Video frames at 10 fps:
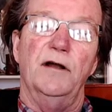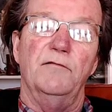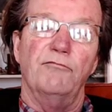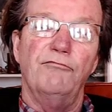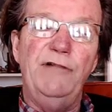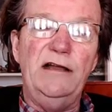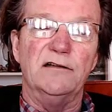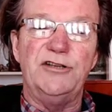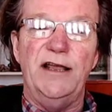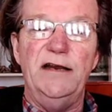real
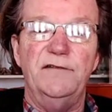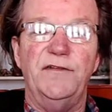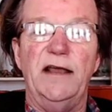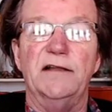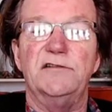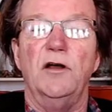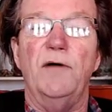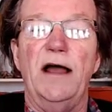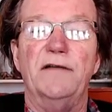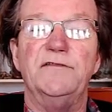jade fans go
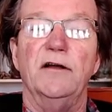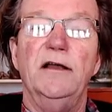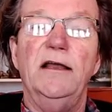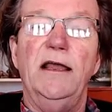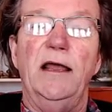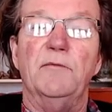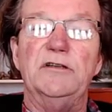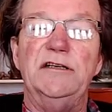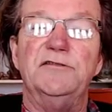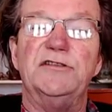after. And
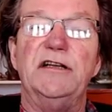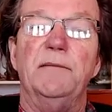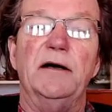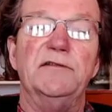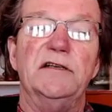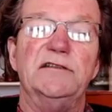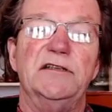what's interesting about this,